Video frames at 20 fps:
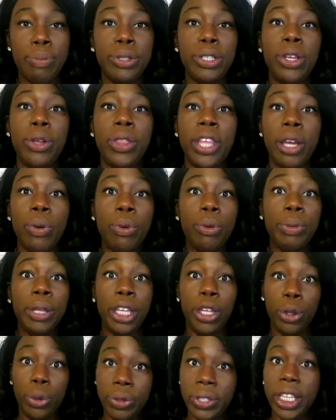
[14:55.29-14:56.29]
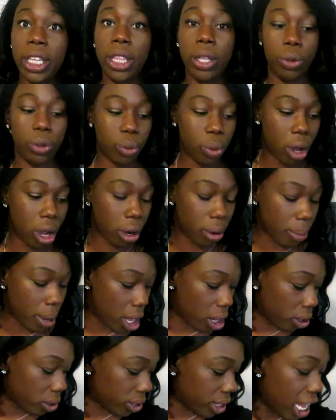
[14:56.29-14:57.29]
So they will be using those water
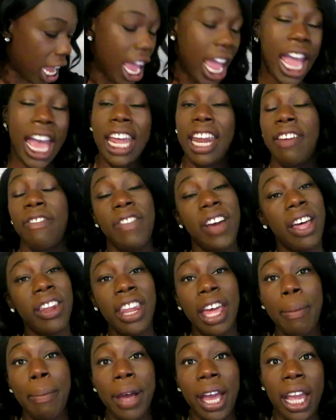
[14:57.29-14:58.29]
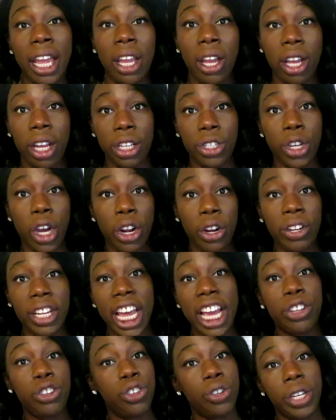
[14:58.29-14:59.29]
bottles. And I found that my daughter
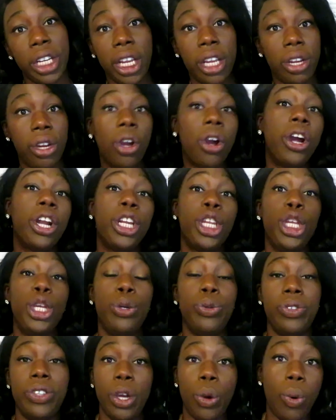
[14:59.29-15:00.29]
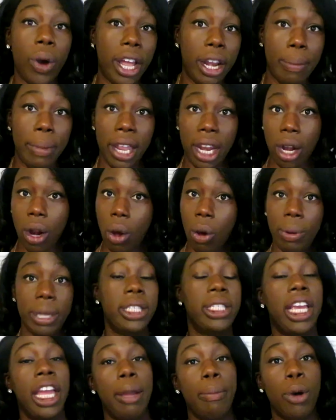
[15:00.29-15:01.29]
last year in kindergarten used it quite a bit. It
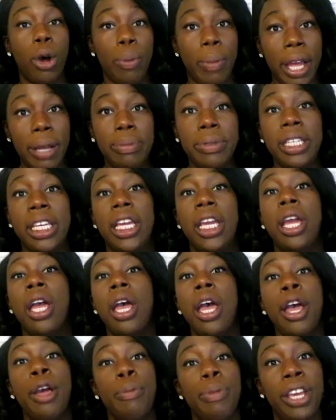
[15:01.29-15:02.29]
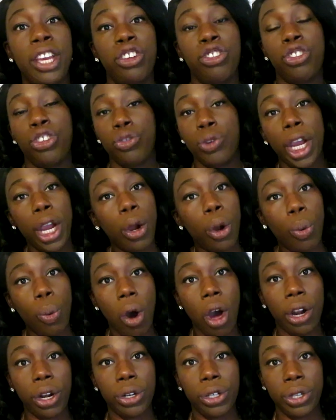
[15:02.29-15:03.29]
always came home empty because she drank her
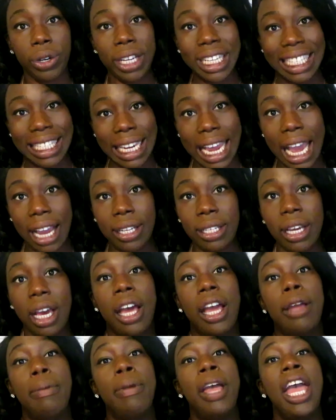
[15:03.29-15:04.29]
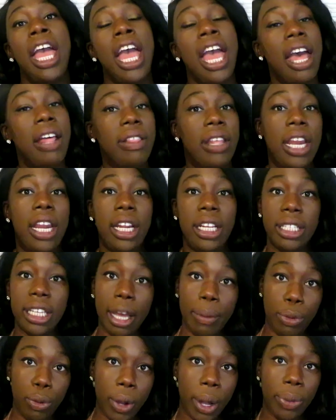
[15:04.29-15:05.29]
water during snack time. And then
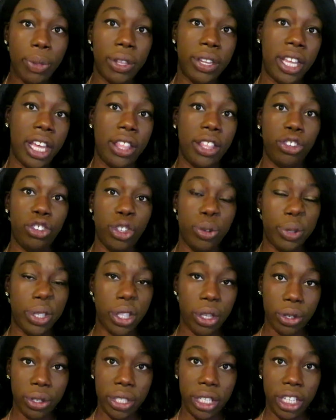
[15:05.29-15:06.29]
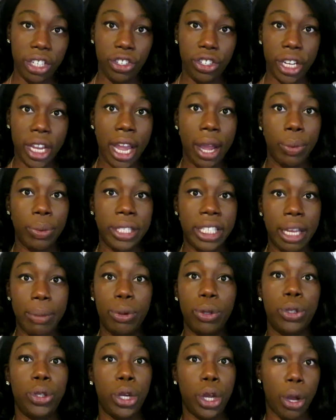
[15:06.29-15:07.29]
anytime throughout the day that she was thirsty, she was
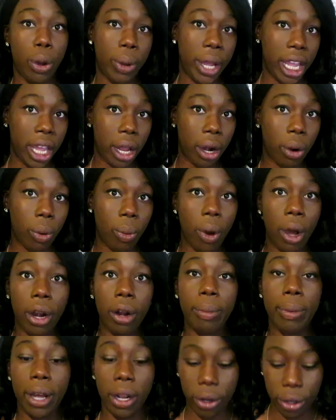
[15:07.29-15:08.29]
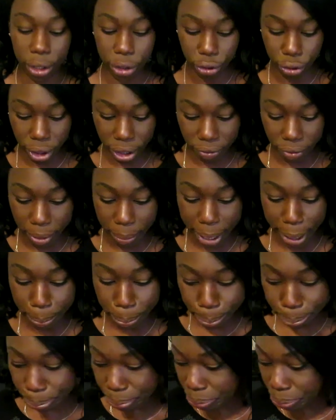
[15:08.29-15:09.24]
able to go and get her water bottle and drink from it.